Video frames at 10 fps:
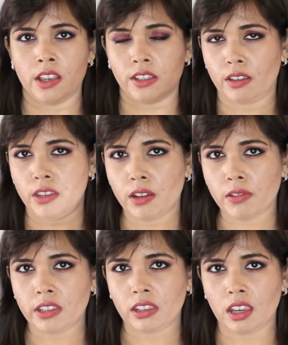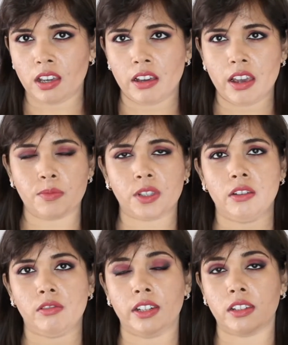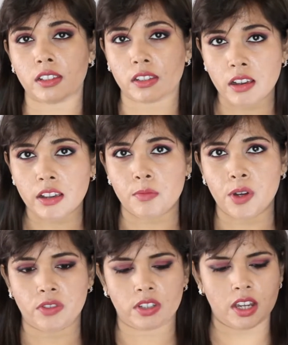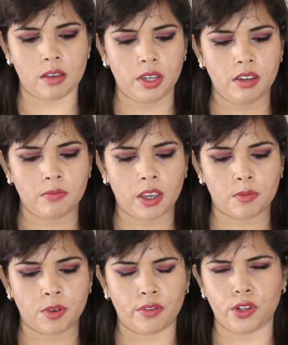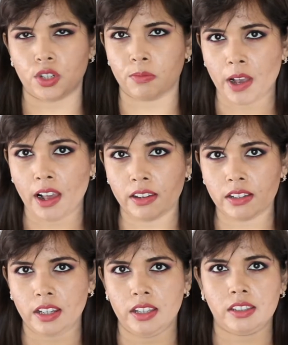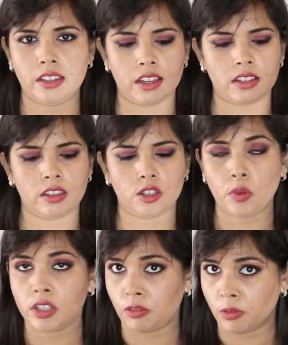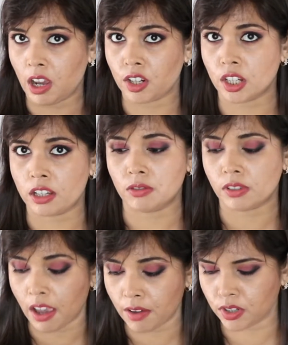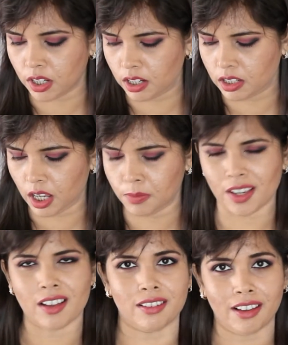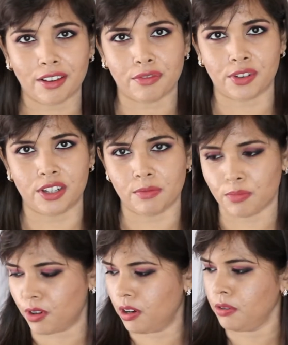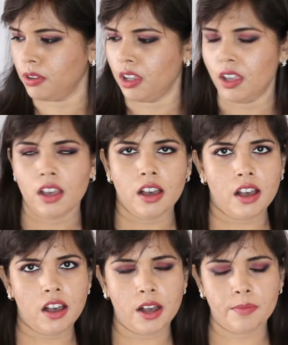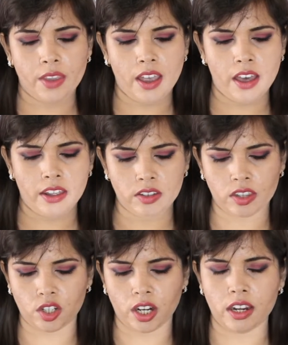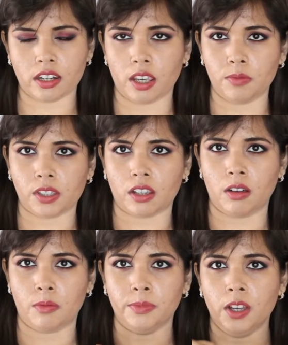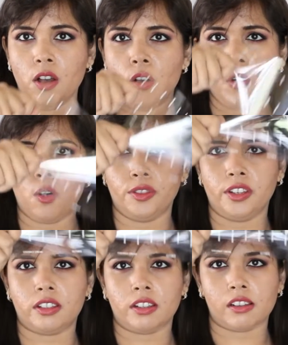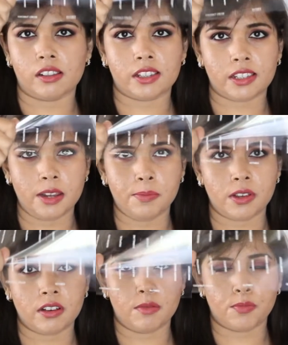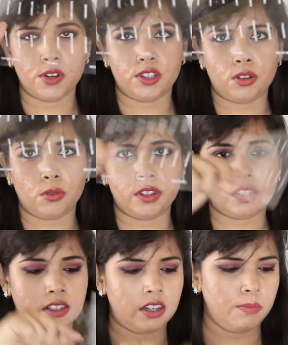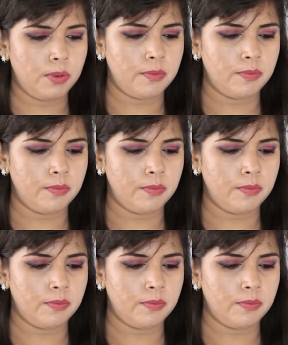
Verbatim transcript: So the only thing I absolutely dislike about the Tammi Makeup Revolution palette is that the 23 eyeshadows have shade names, unlike Freedom Pro. Um, and the shade names come on this little slip, come printed on this slip.